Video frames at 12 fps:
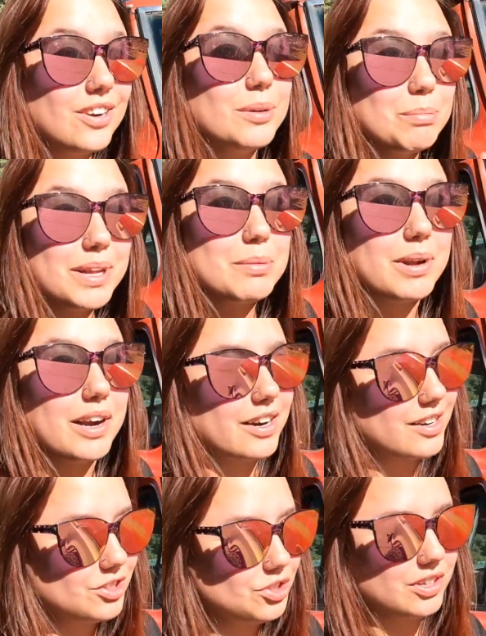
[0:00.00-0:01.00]
in Big Bear
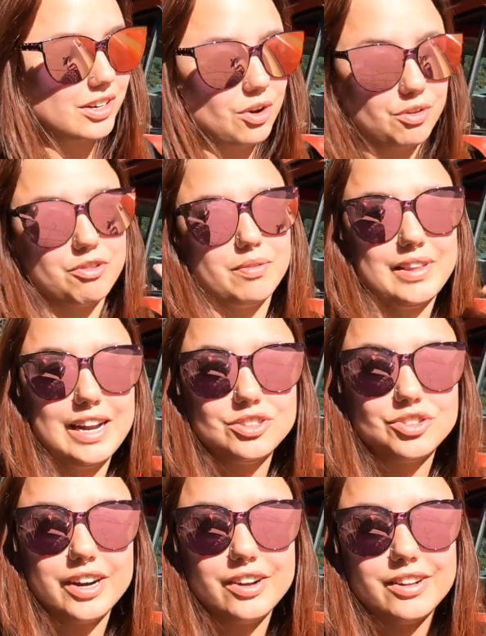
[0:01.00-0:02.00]
because you can go from that
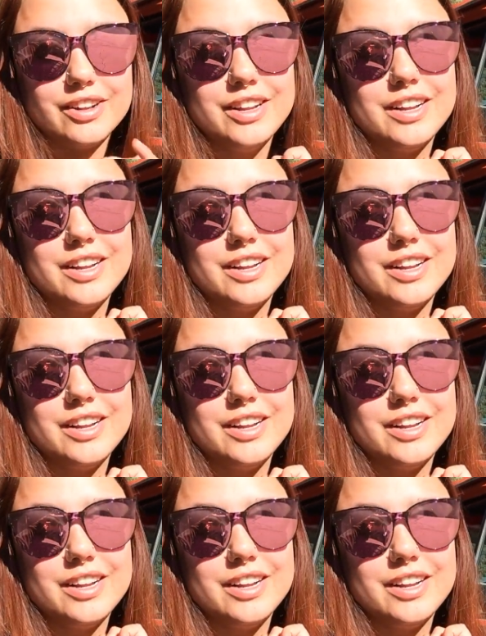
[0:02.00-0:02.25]
trail